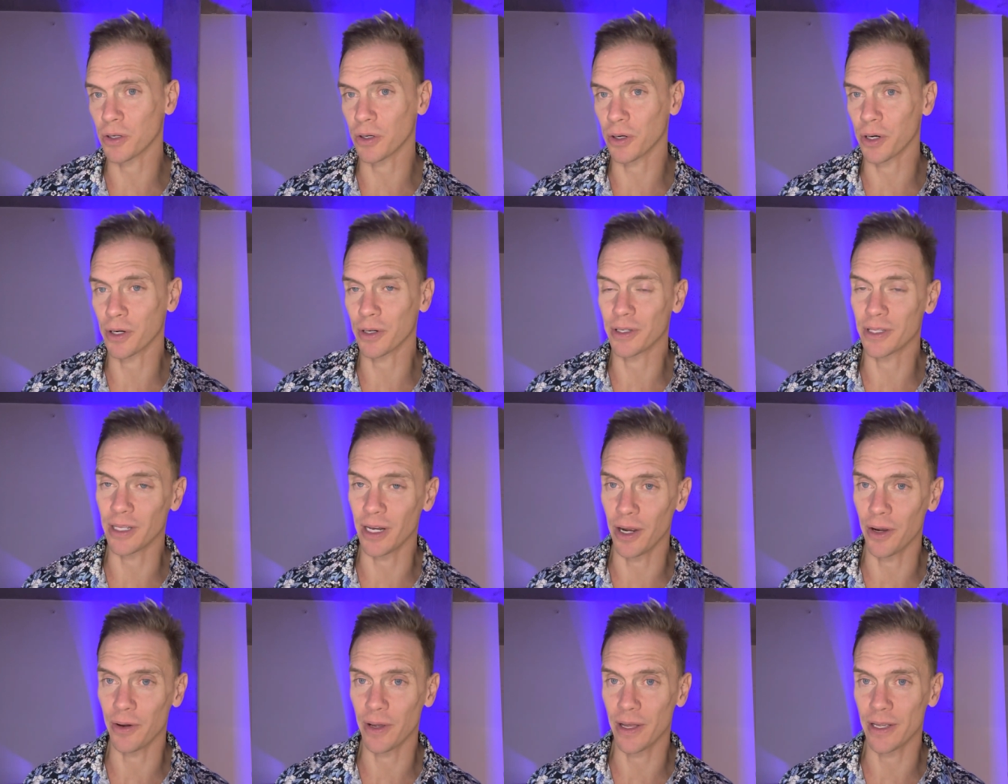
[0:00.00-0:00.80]
or, you
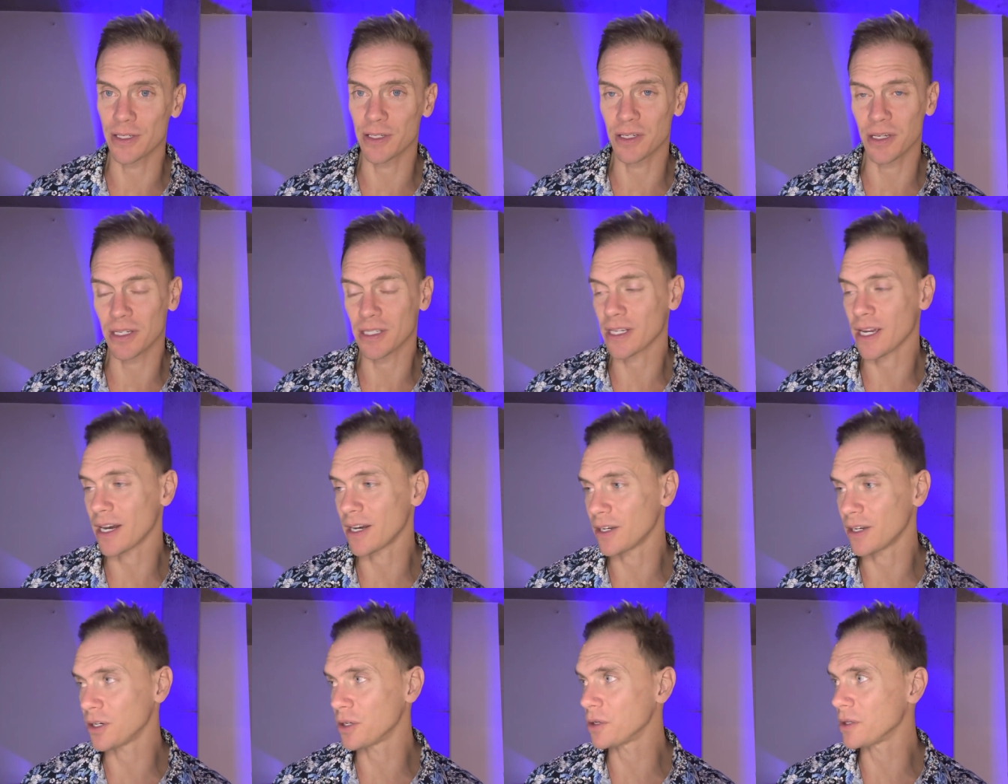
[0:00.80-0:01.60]
know, has
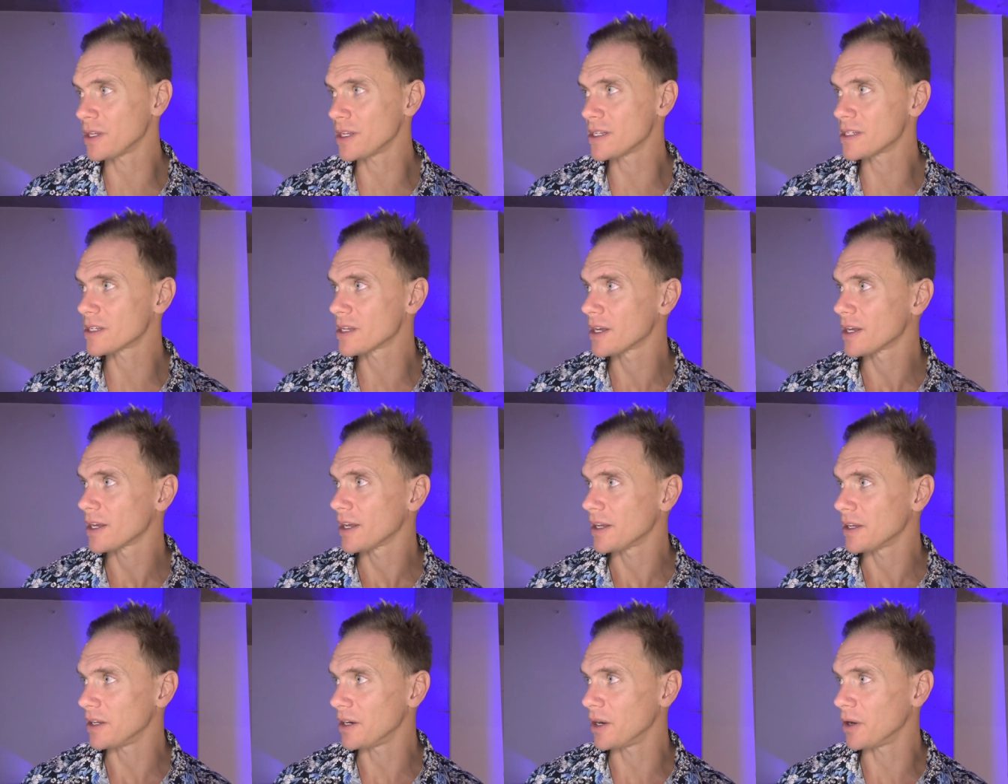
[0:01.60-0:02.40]
decided to do these,
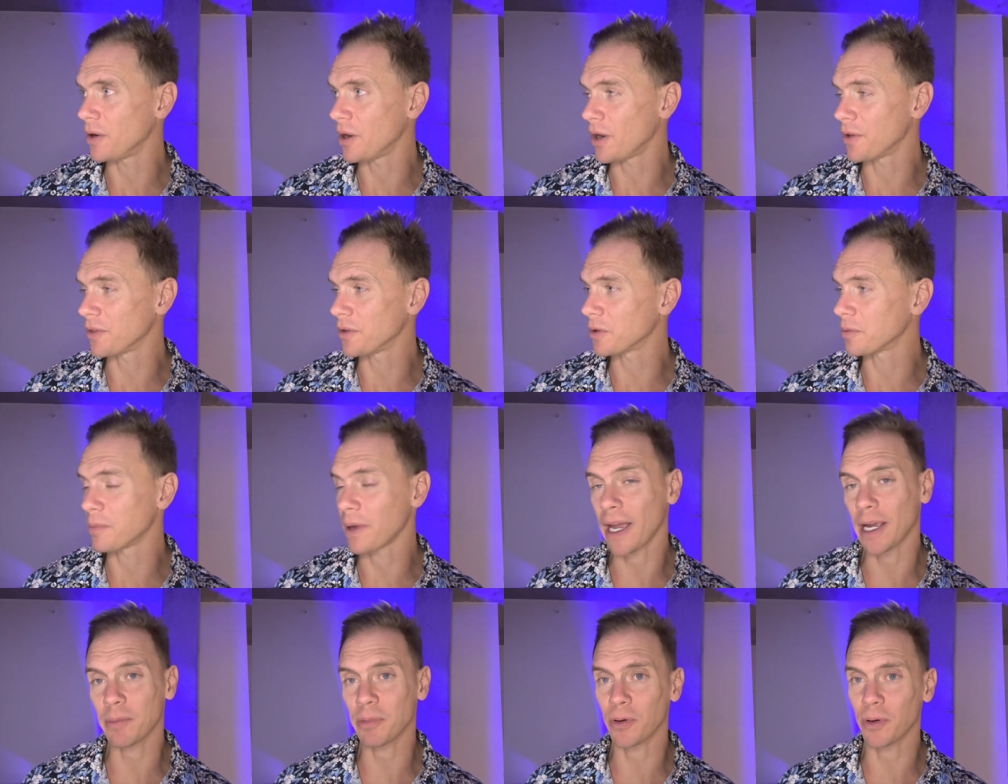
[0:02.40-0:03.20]
you know, on their
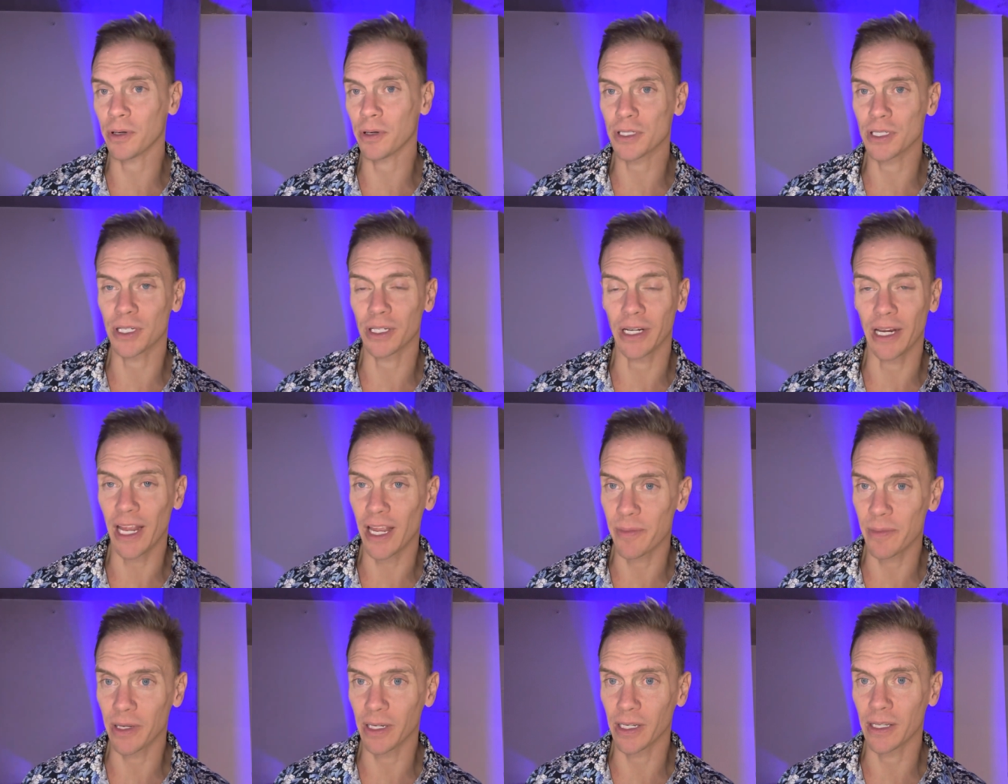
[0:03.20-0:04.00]
back porch in a
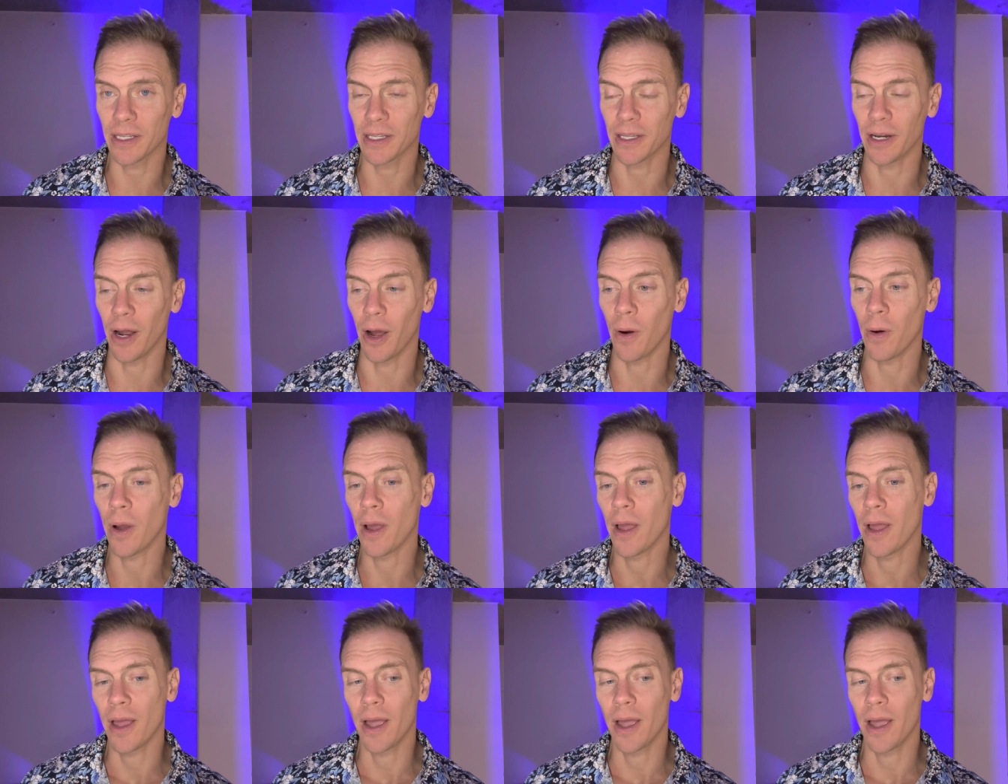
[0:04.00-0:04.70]
hammock, you know,